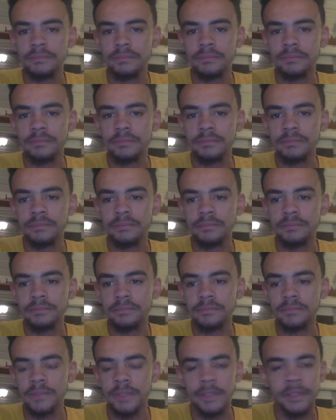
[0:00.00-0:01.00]

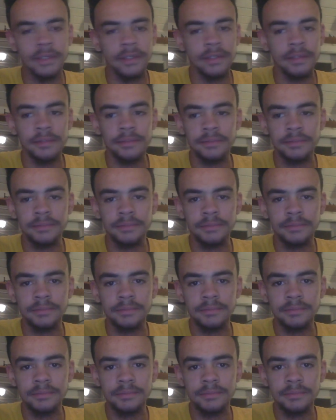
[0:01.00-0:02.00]

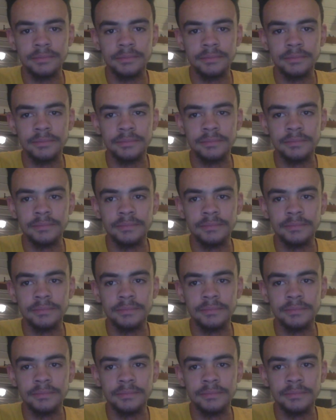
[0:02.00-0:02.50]
[no speech]